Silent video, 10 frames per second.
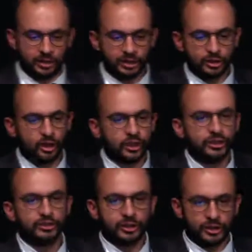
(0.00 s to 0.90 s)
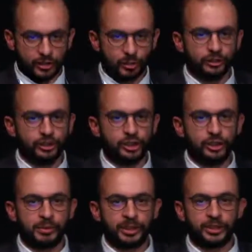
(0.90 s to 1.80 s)
in Estonia there is a
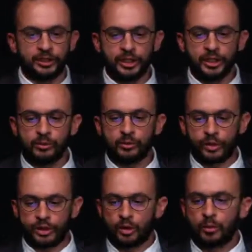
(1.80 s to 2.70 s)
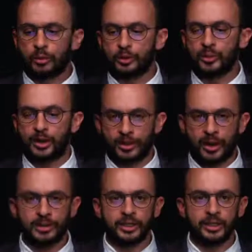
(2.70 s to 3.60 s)
multidisciplinary team which is composed by
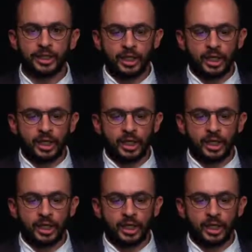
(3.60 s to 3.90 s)
primary